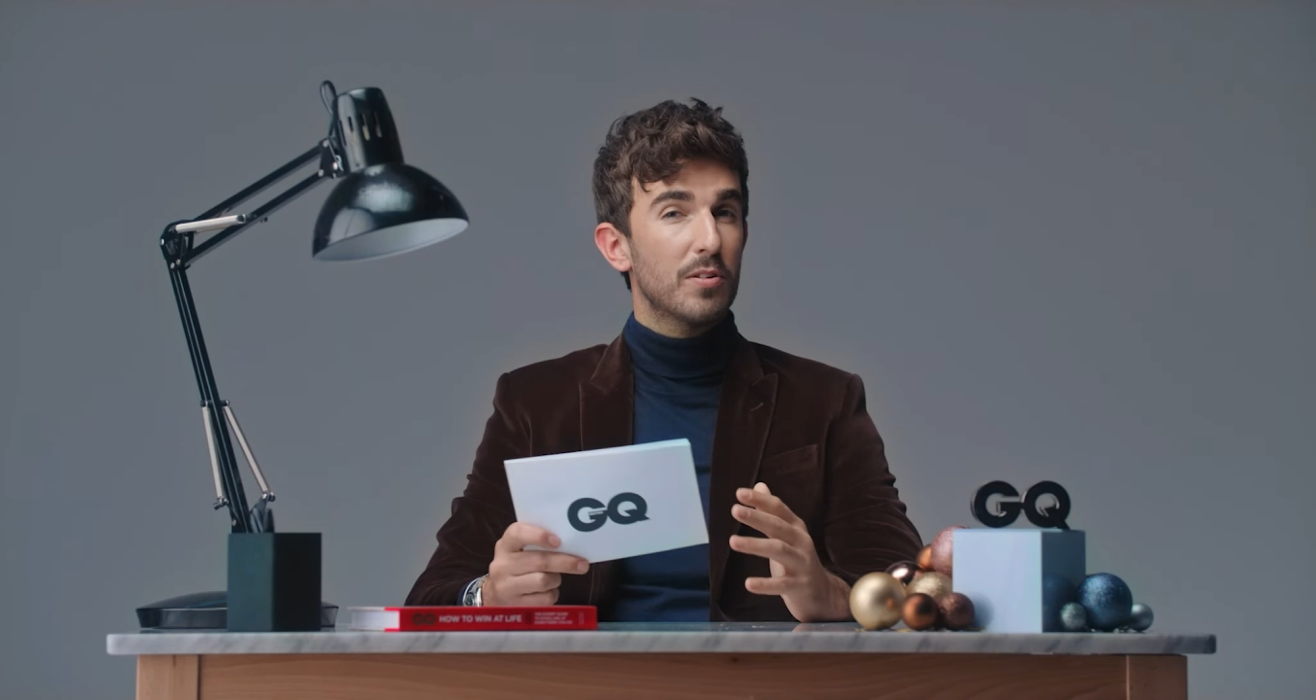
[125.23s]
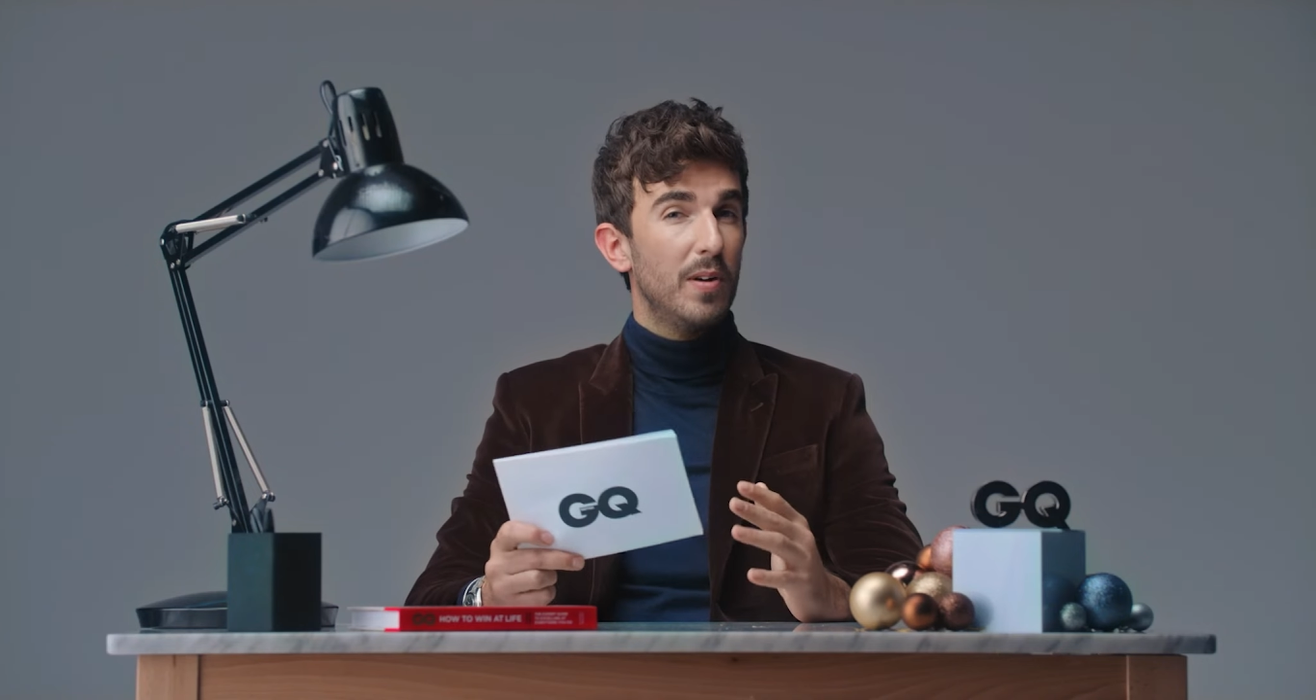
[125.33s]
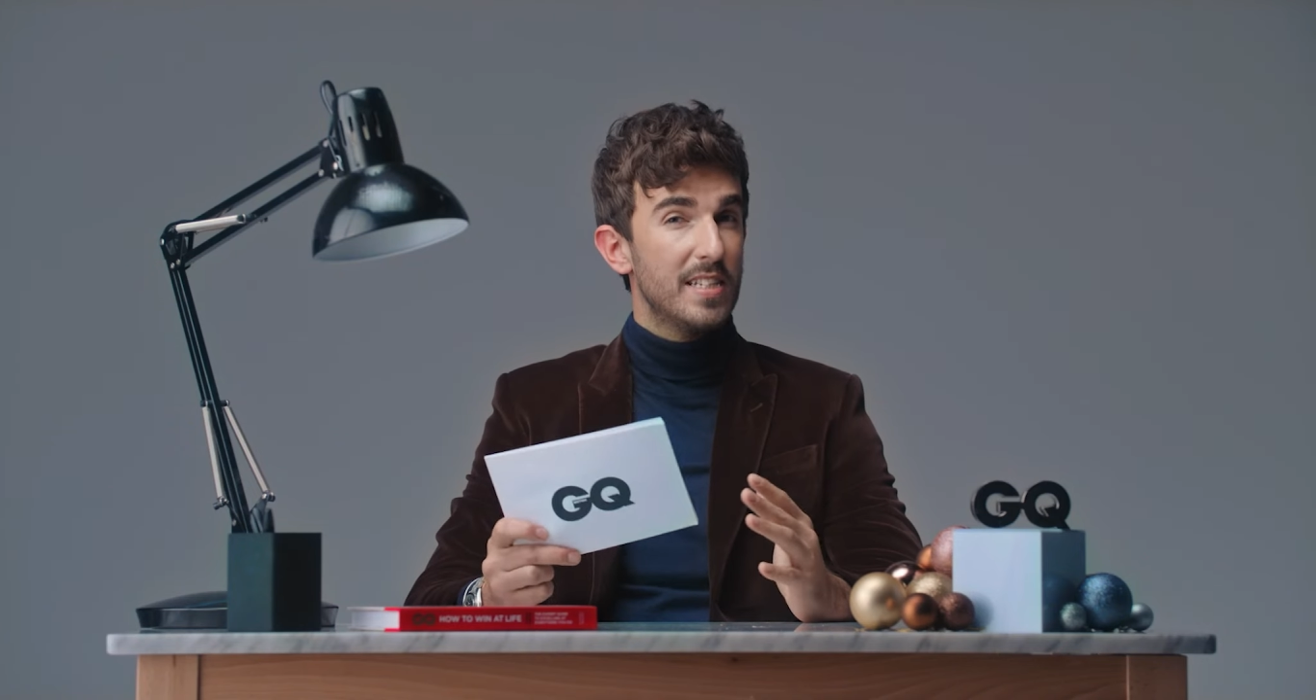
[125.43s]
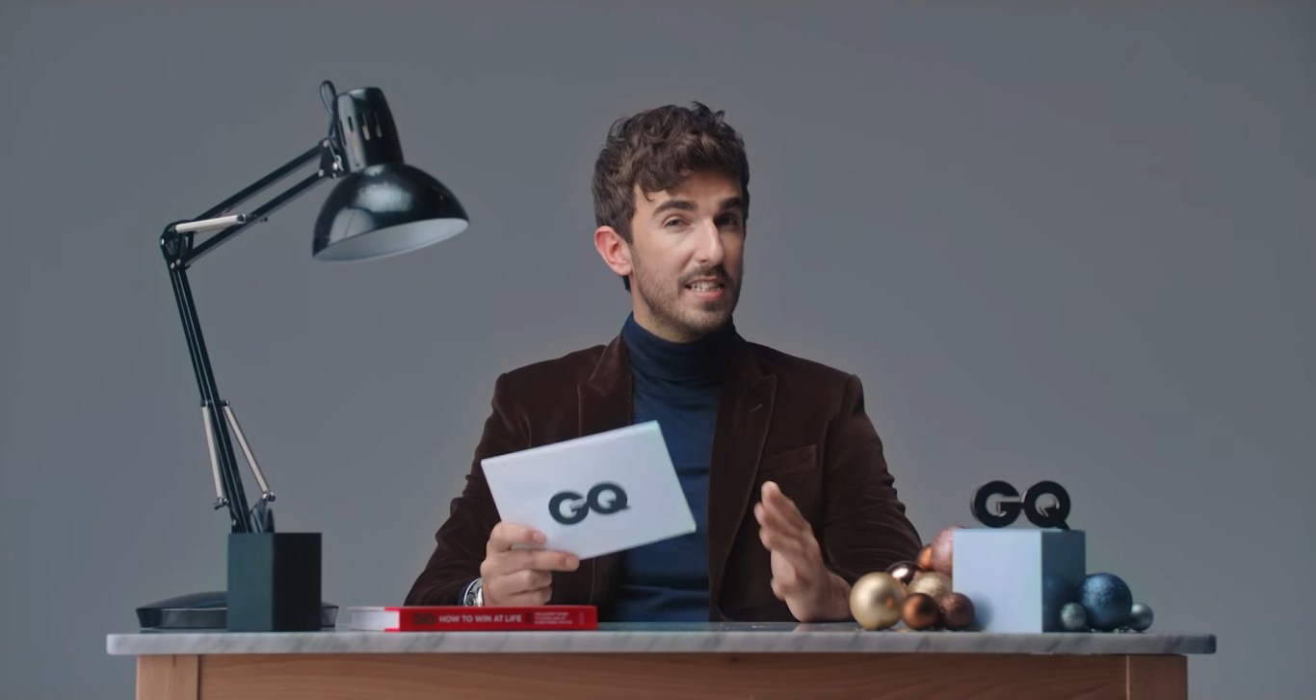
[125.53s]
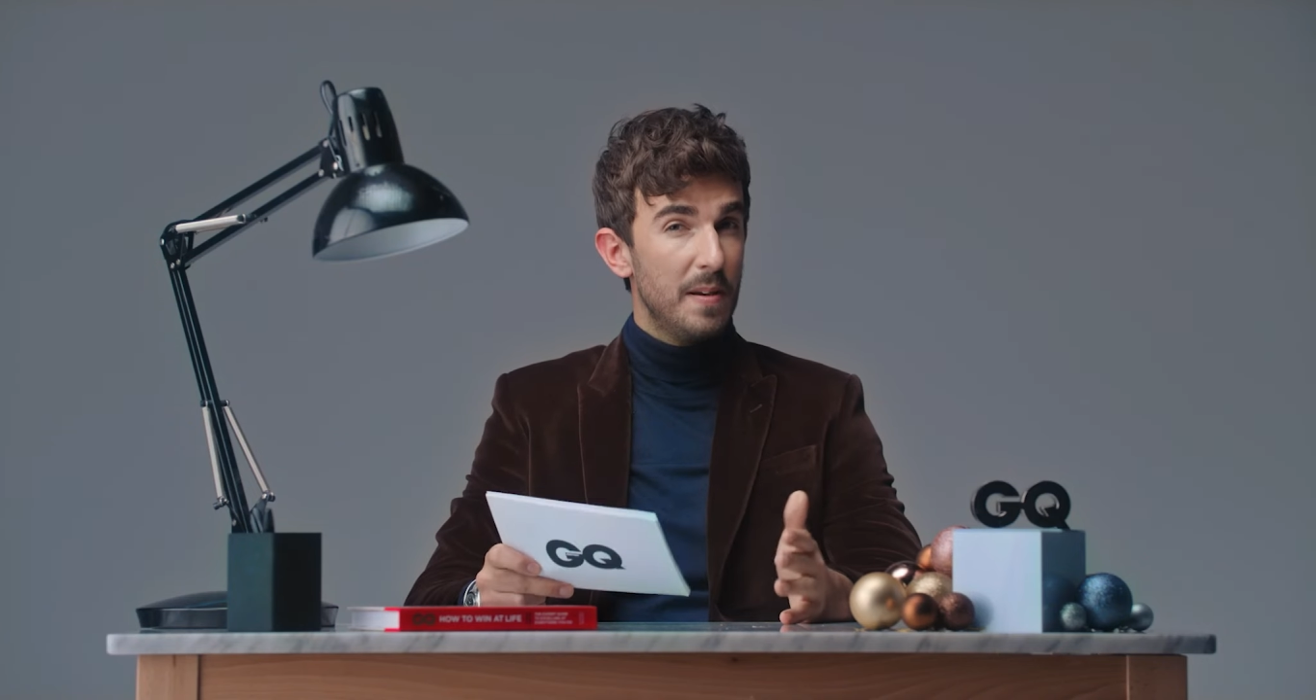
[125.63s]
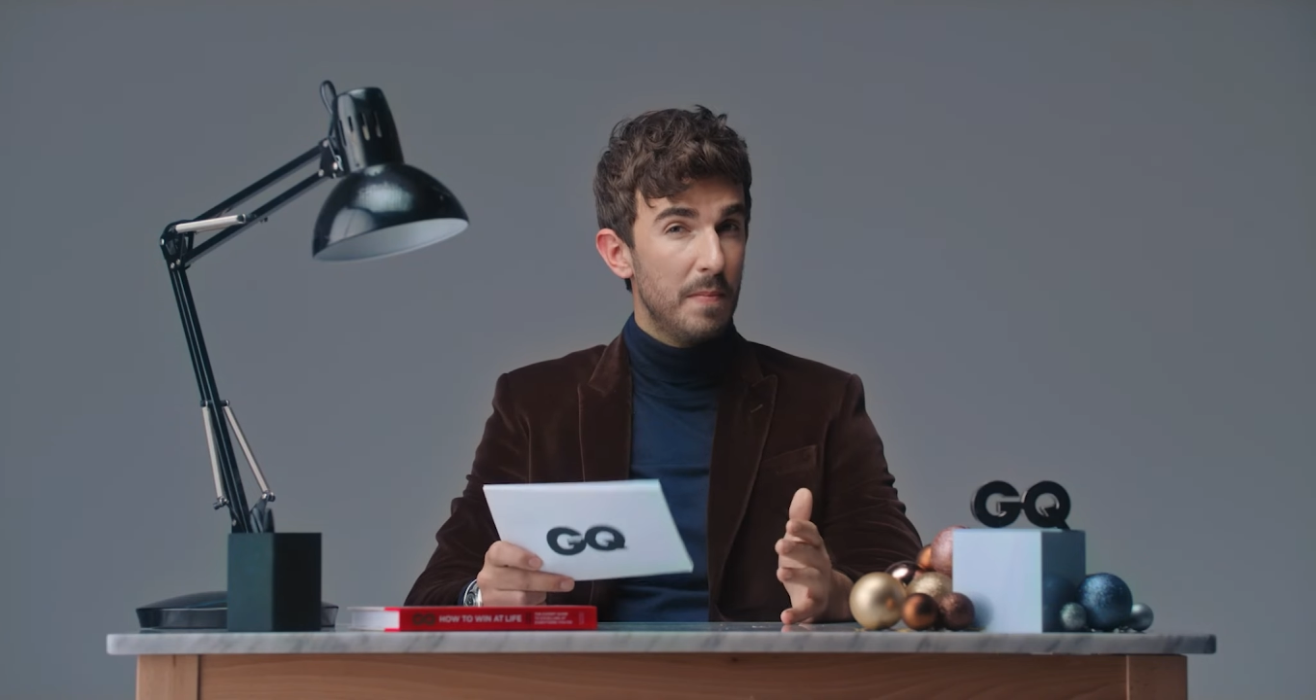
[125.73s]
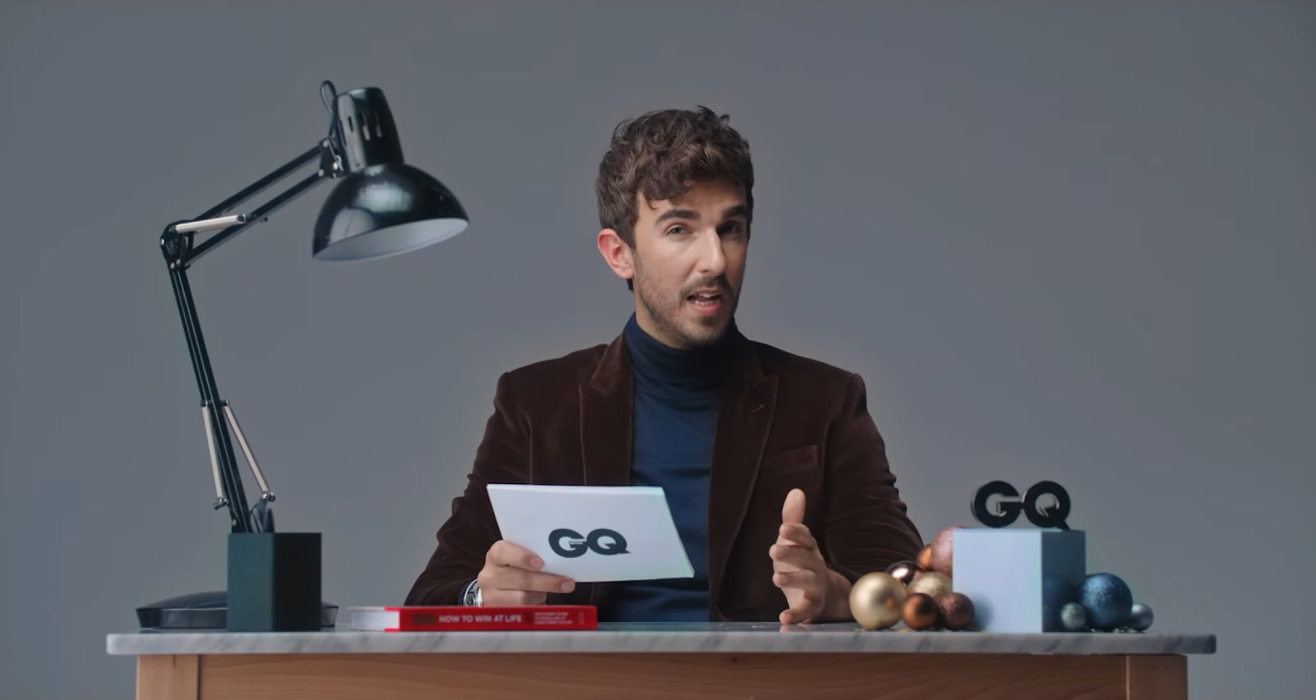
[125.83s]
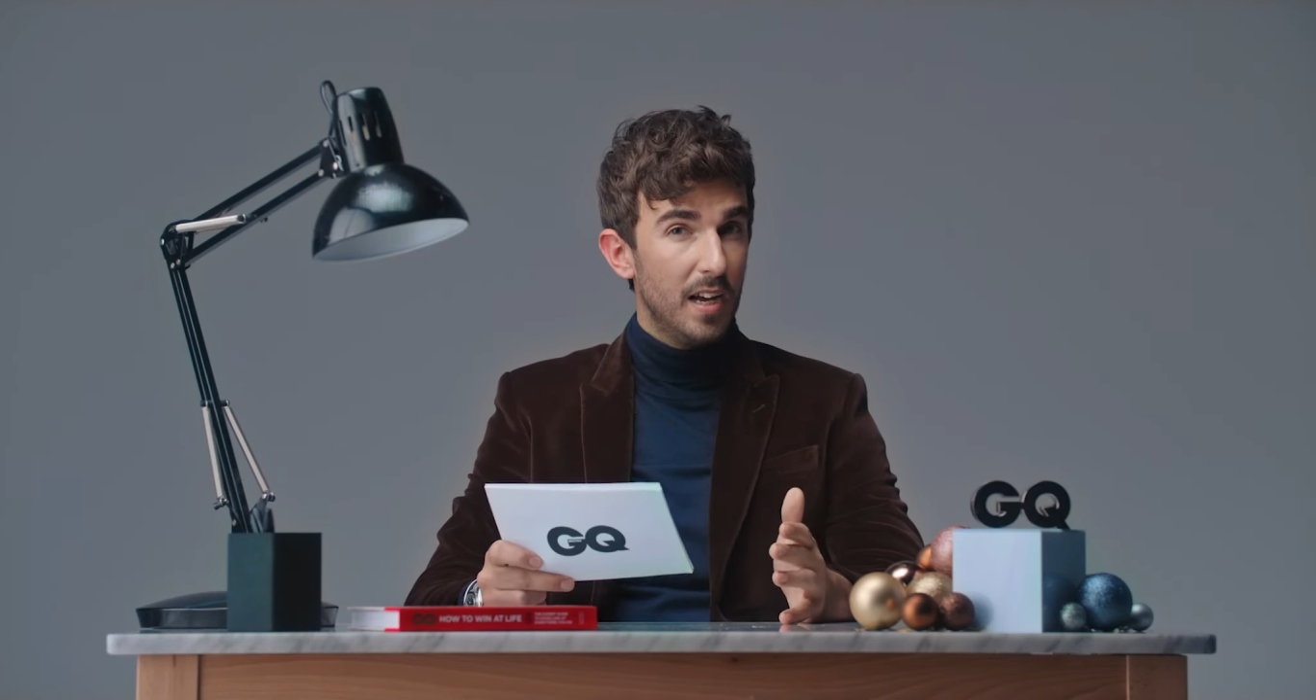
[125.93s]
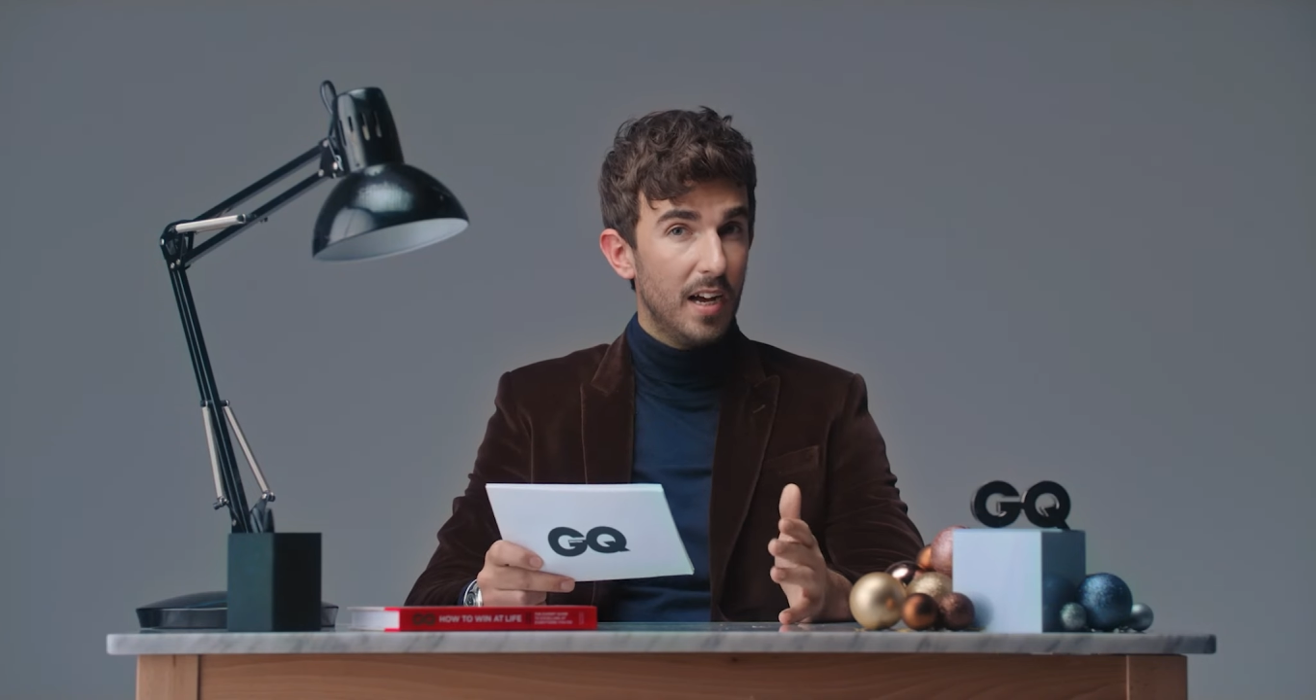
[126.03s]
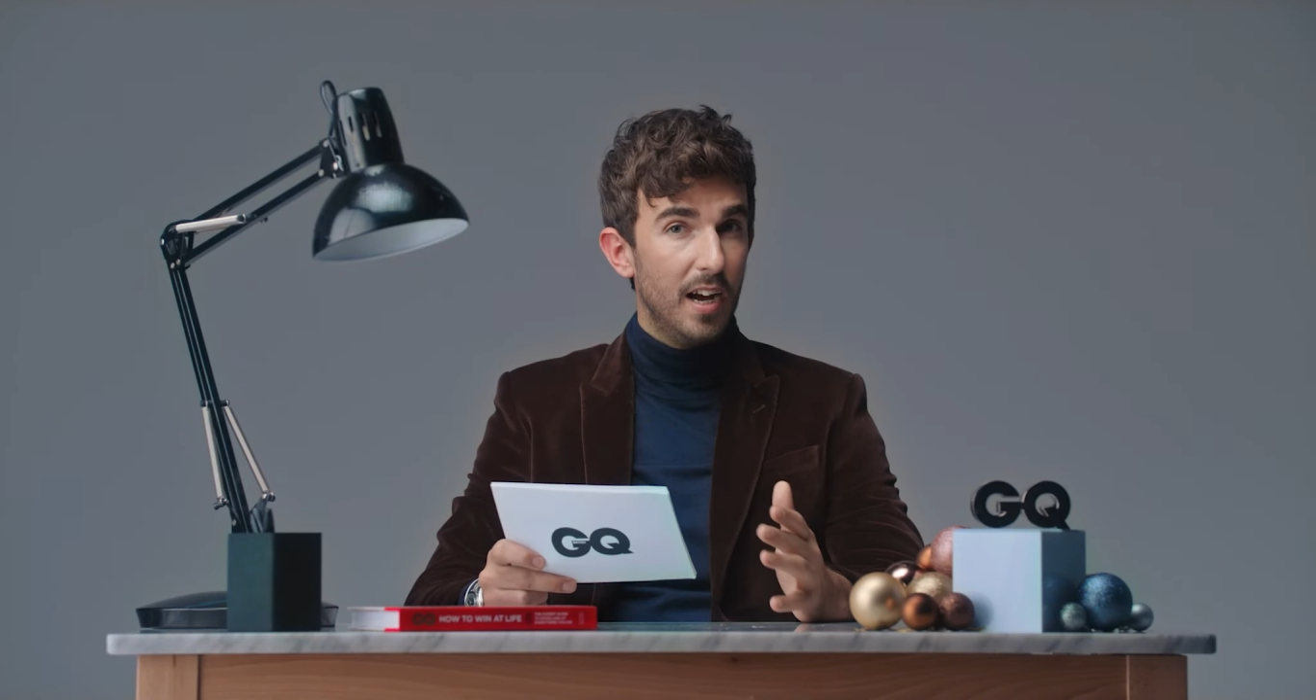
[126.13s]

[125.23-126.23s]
quite similar,